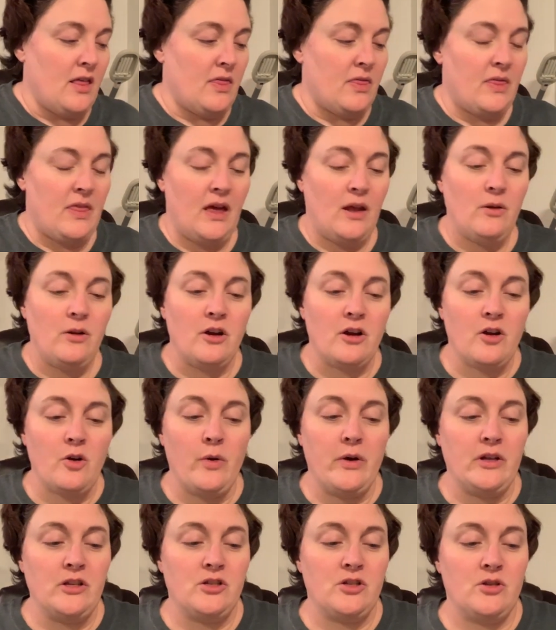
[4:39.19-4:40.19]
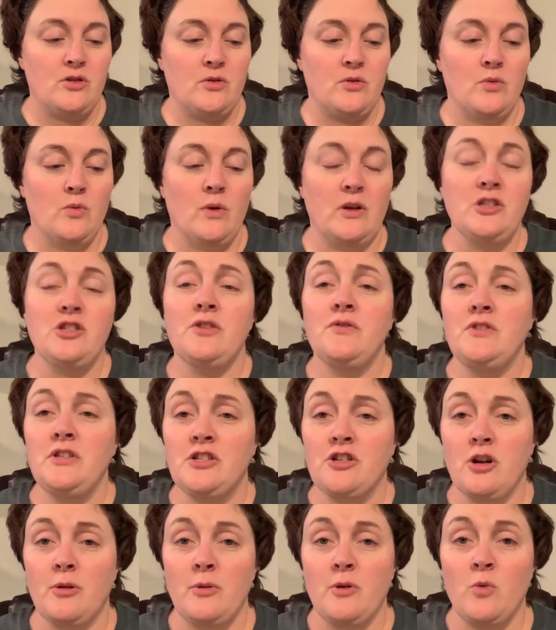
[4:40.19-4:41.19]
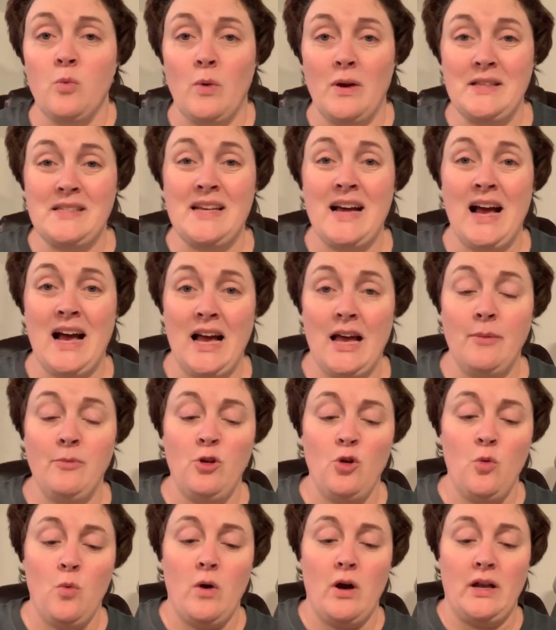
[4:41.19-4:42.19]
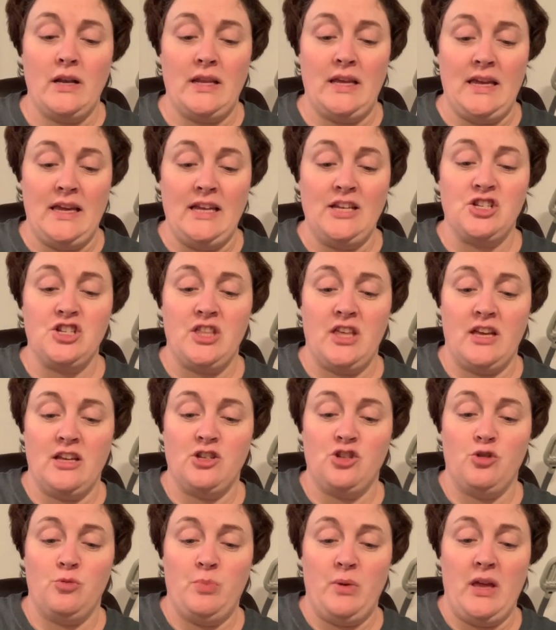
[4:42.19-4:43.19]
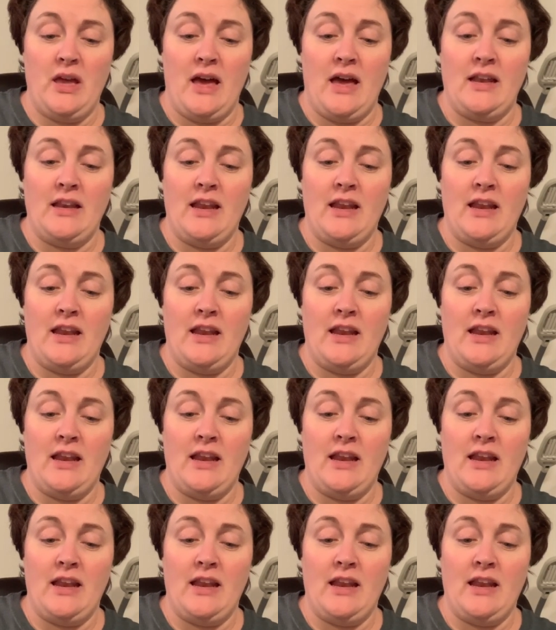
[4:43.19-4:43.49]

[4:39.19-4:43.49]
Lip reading: Then you're going to, once you've determined what time you want each thing to be at.